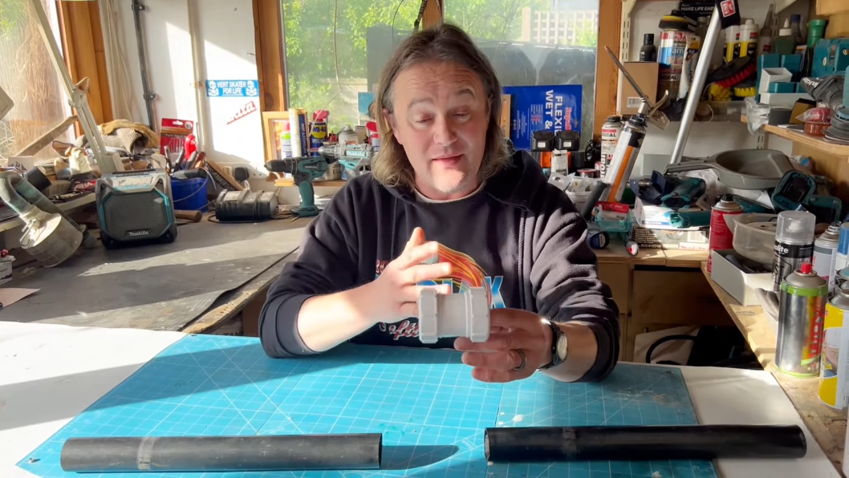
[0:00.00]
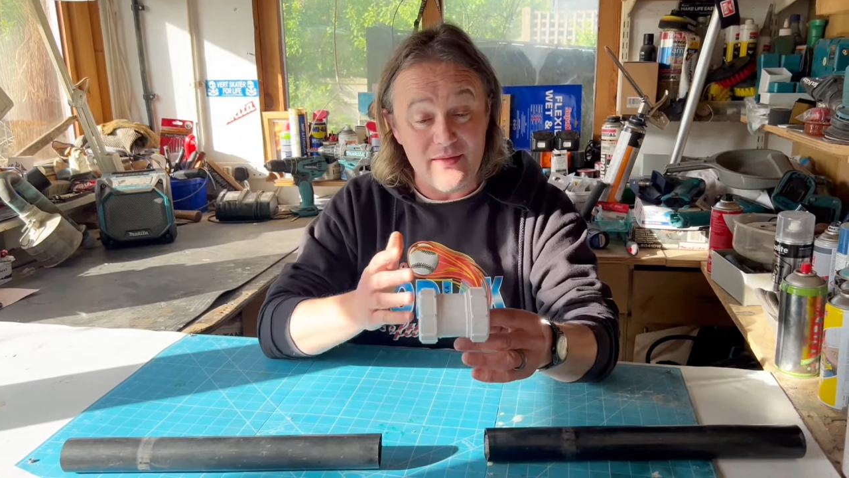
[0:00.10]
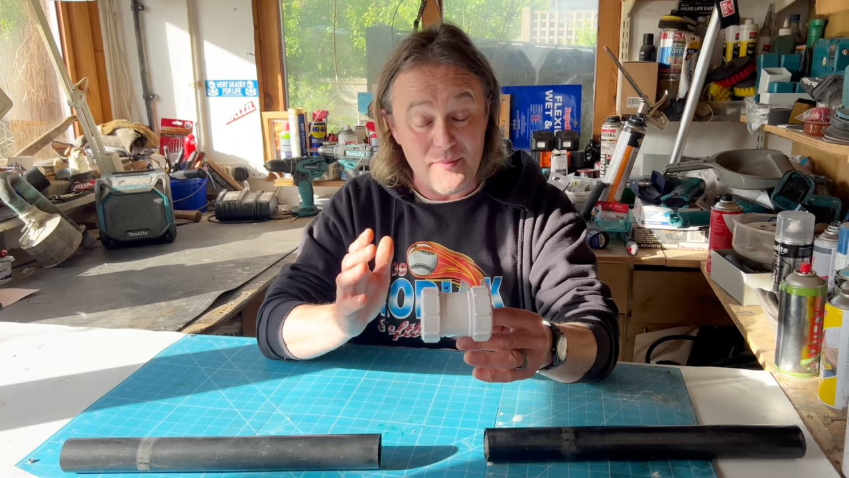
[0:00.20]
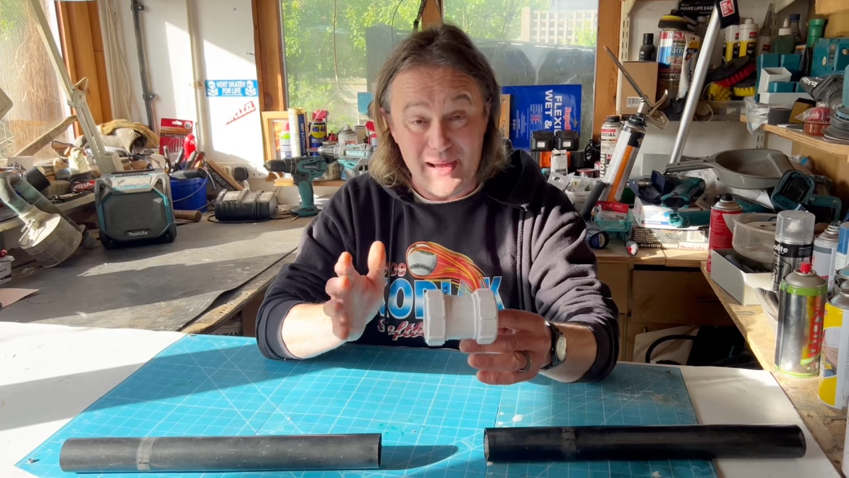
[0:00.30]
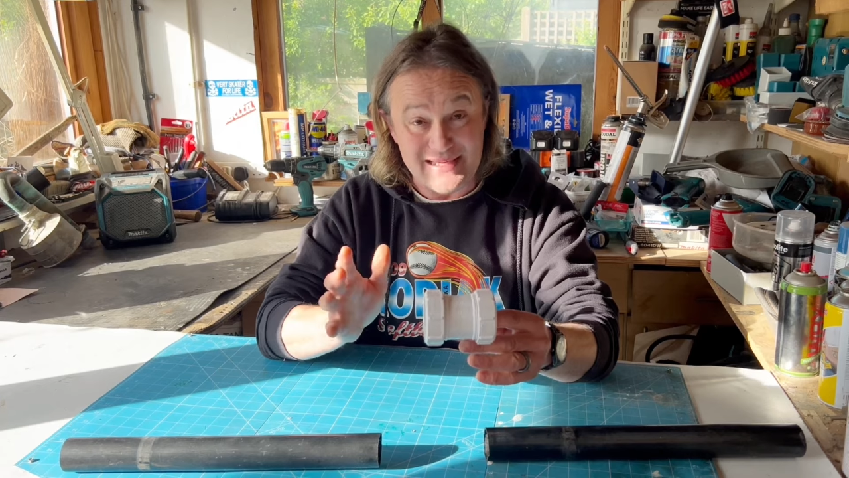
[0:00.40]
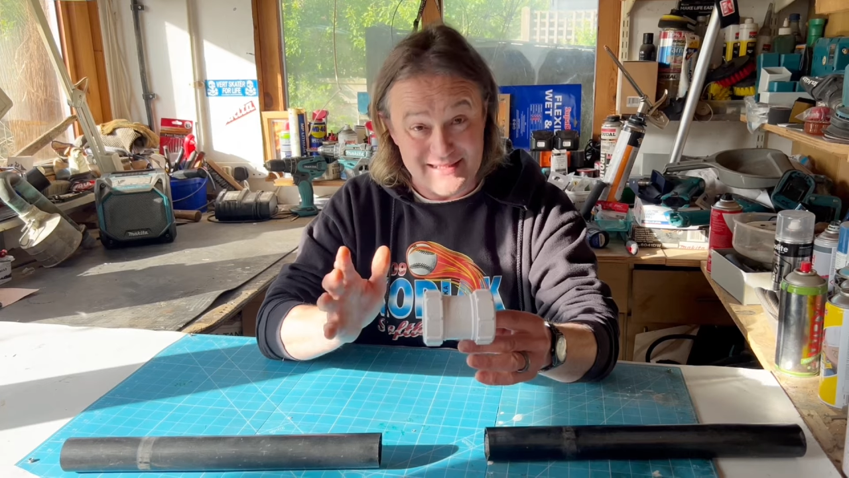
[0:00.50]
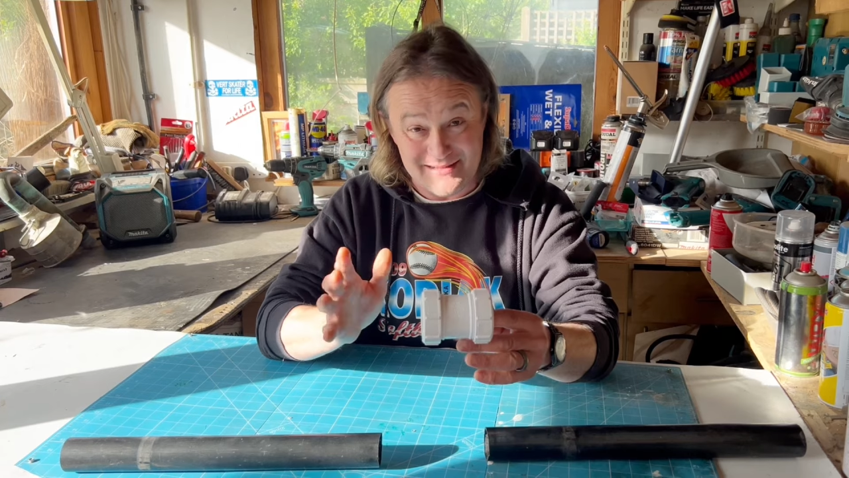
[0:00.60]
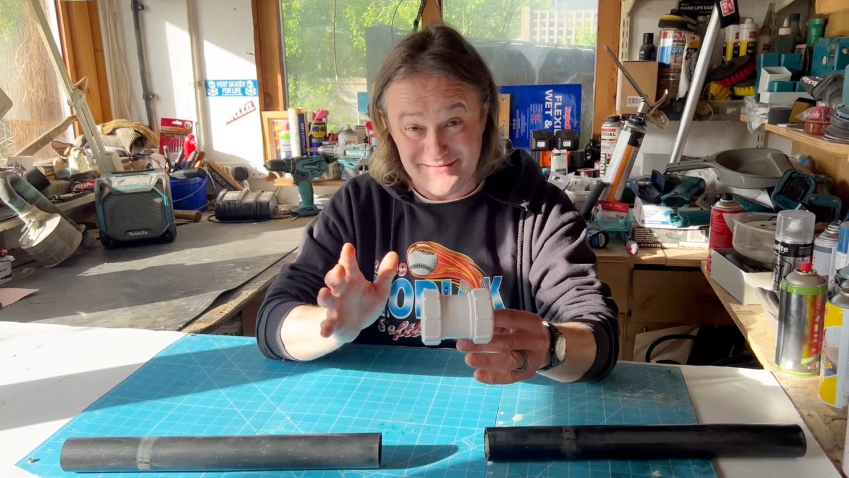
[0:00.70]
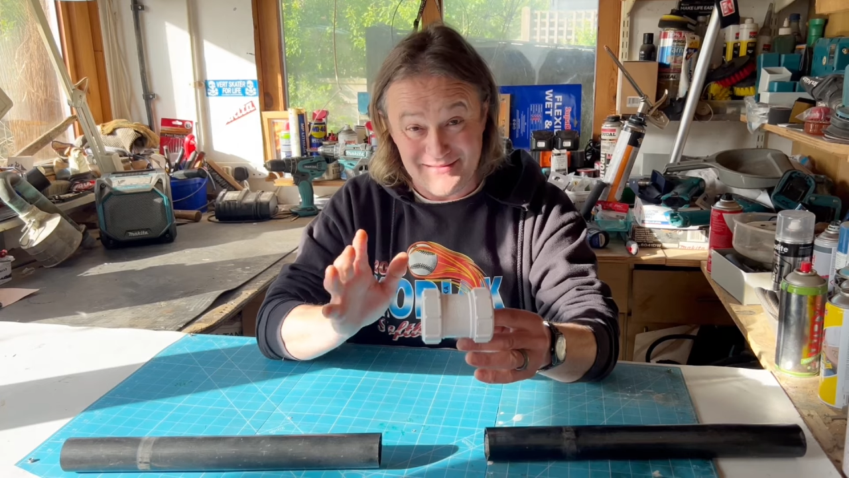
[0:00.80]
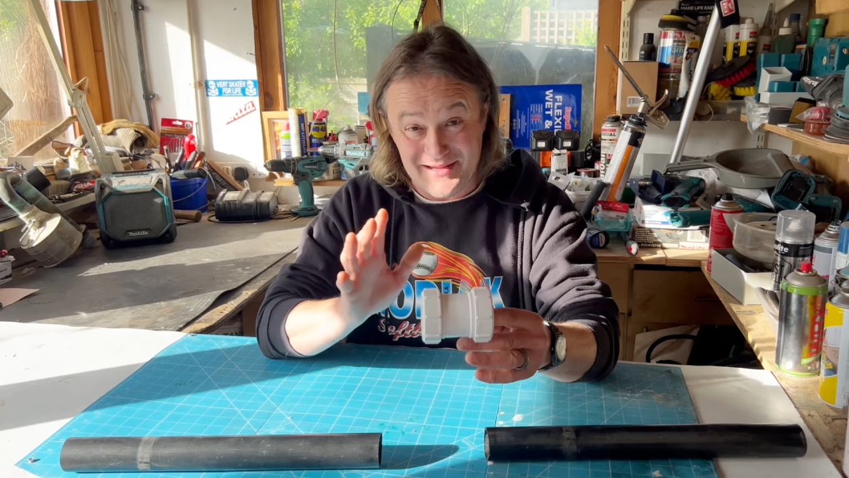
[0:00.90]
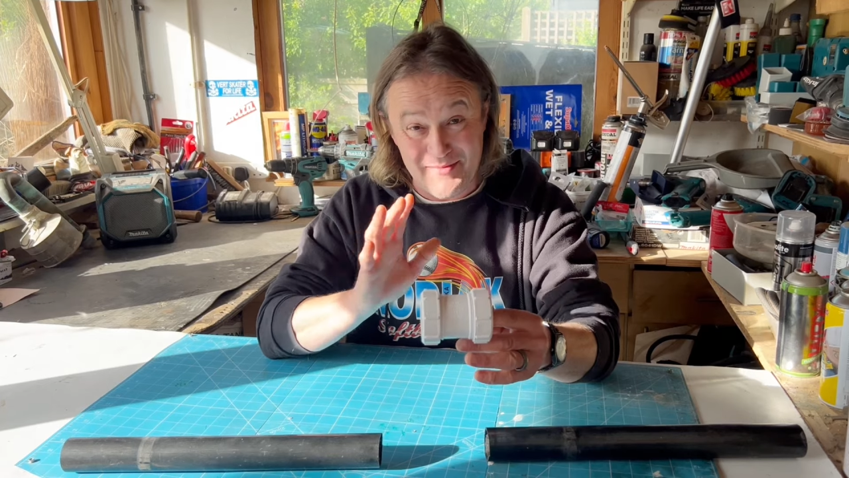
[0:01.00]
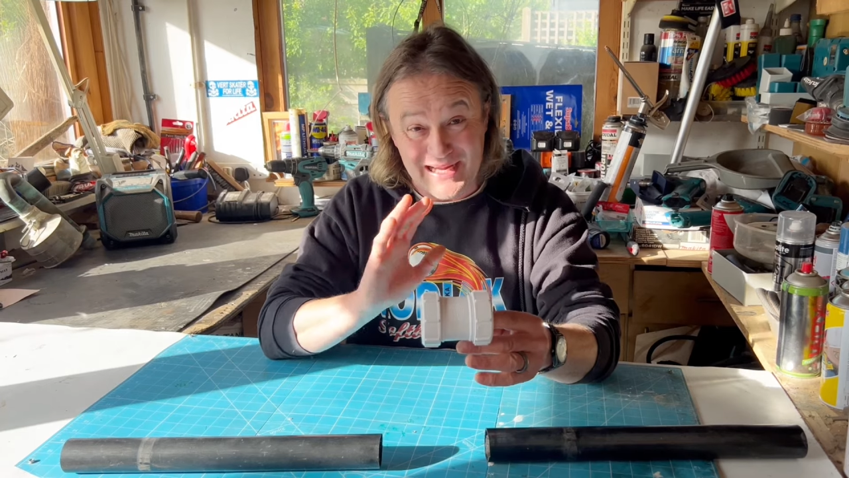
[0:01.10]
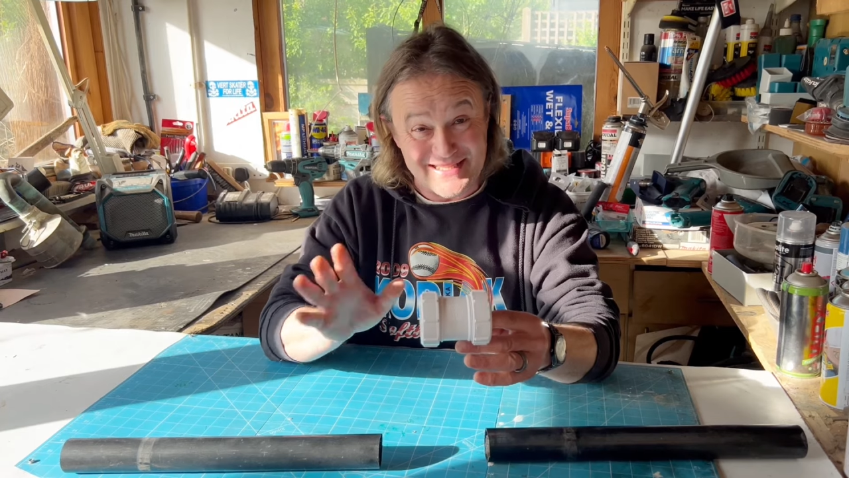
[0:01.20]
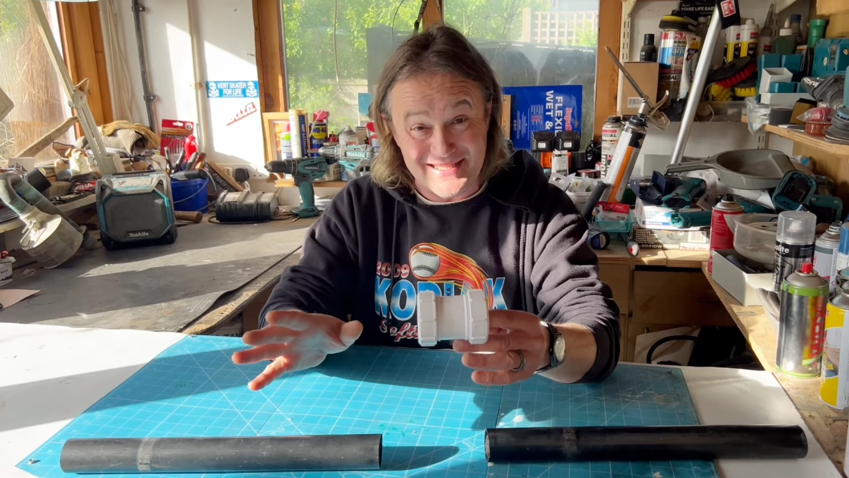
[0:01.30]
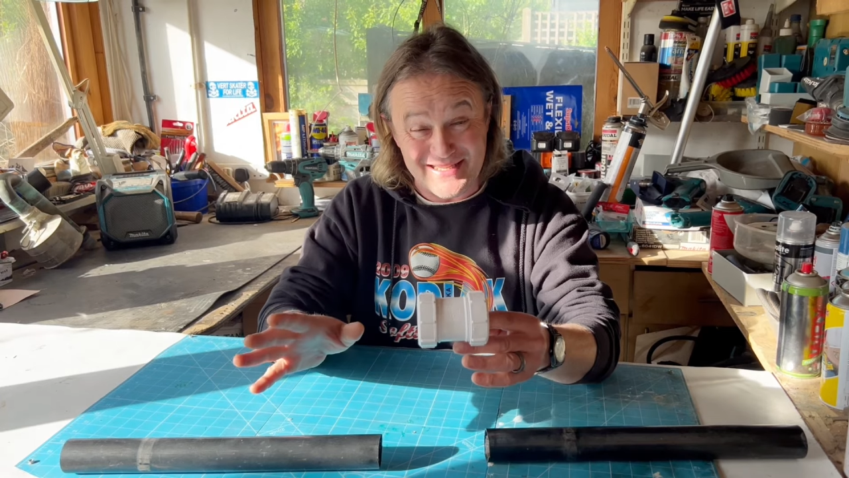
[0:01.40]
the best
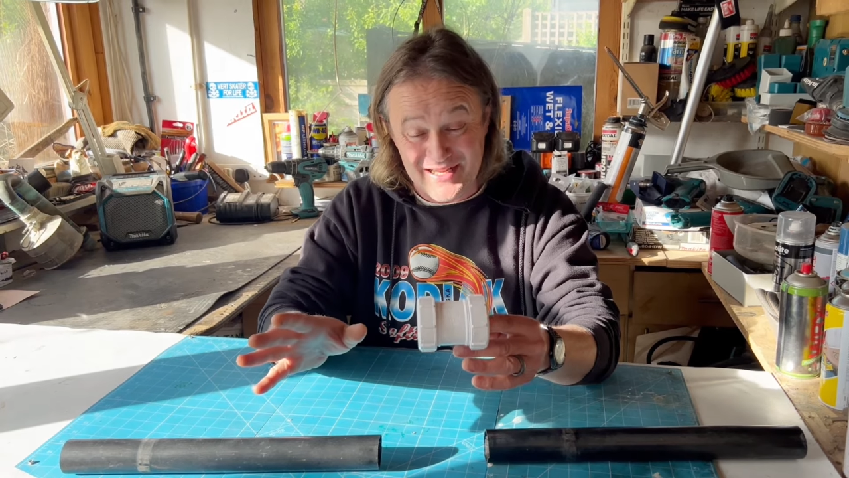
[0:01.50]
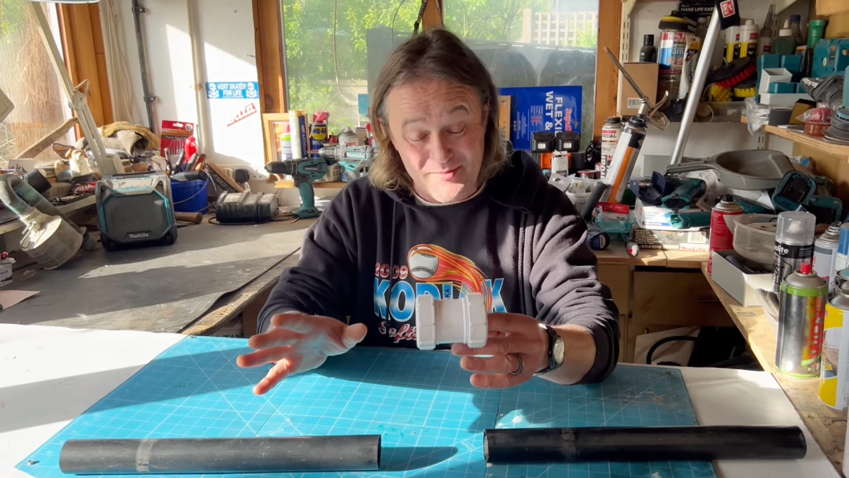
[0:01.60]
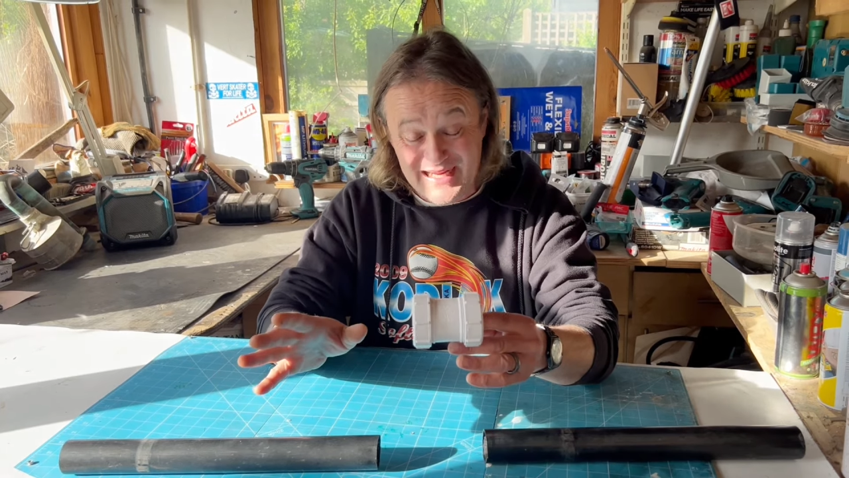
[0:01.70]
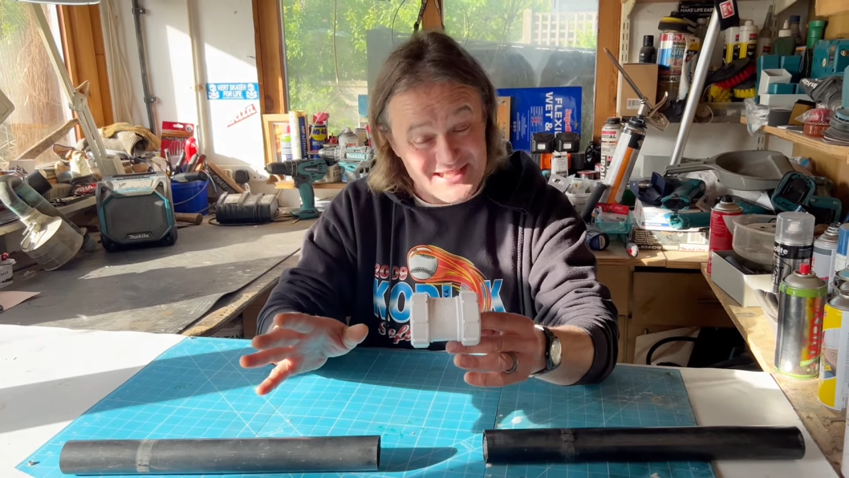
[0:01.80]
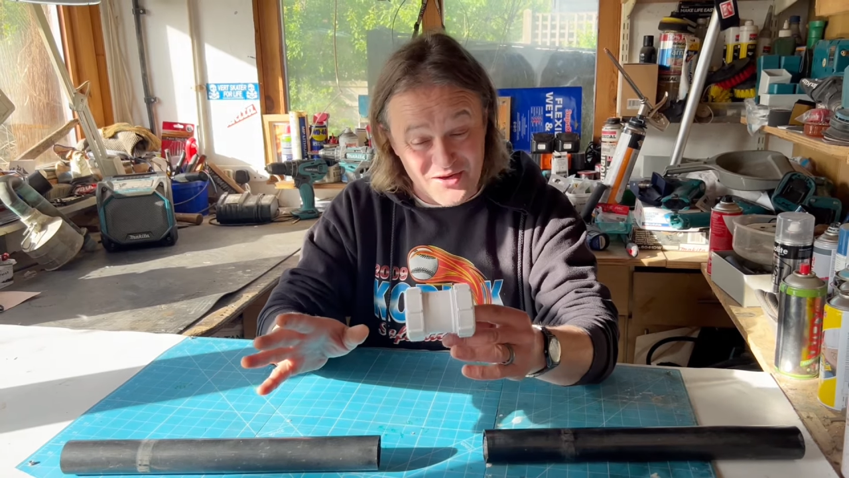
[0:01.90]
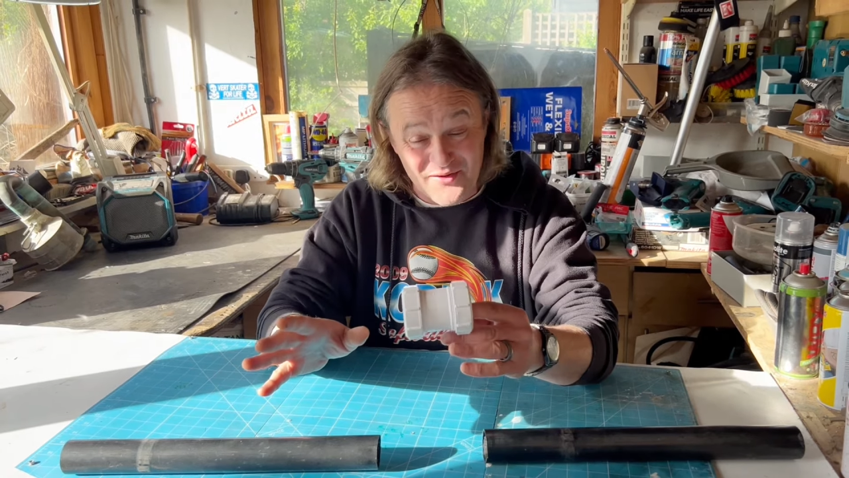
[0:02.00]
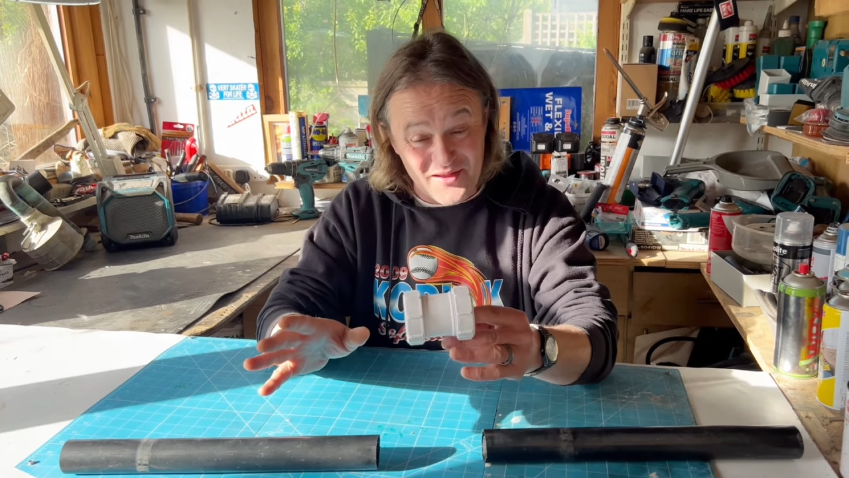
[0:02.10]
on